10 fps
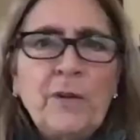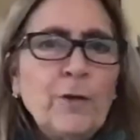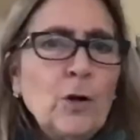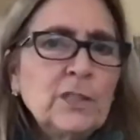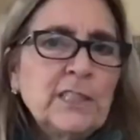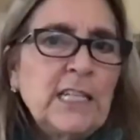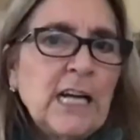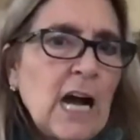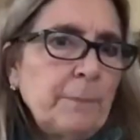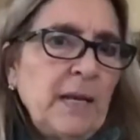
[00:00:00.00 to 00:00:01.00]
only
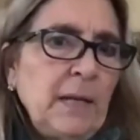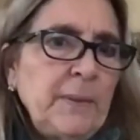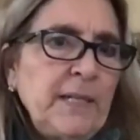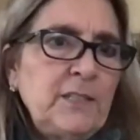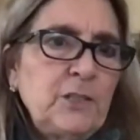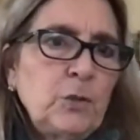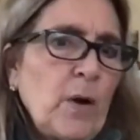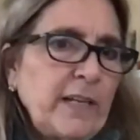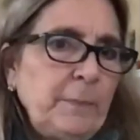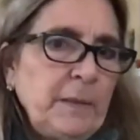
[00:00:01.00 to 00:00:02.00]
got maybe
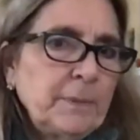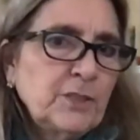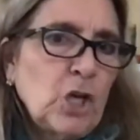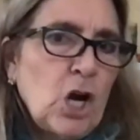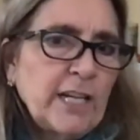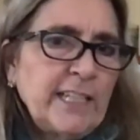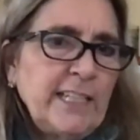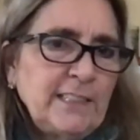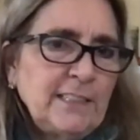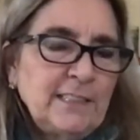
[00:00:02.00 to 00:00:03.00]
20 people talking,